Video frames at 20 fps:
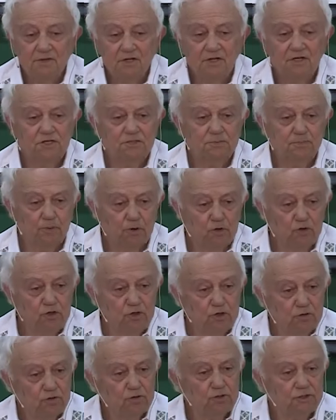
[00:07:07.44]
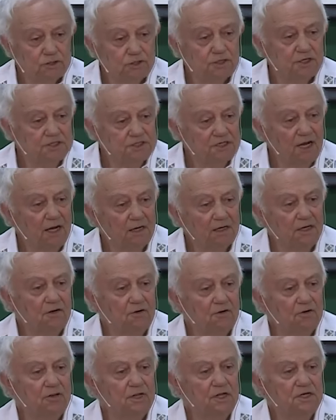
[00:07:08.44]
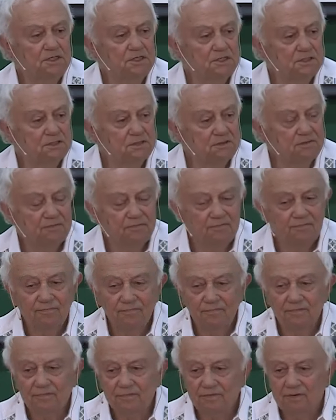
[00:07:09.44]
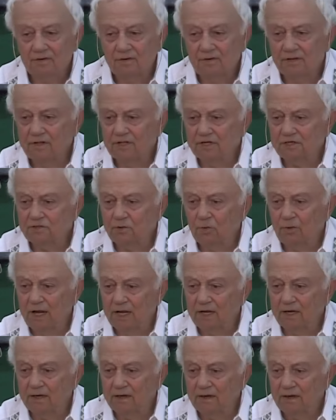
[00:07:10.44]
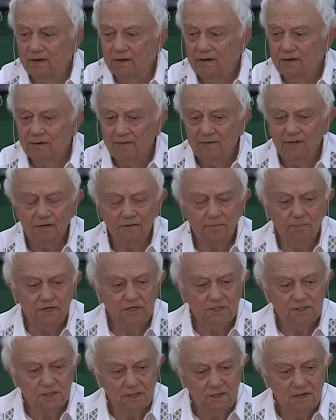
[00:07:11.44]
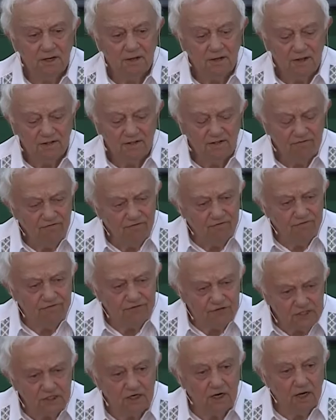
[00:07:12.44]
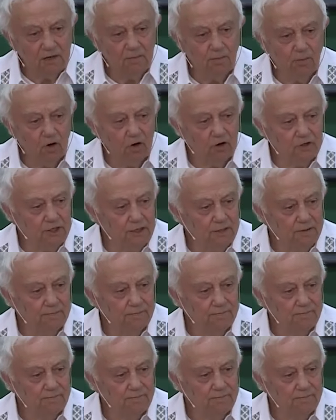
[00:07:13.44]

is produced exactly on this, on this way. That means the physical body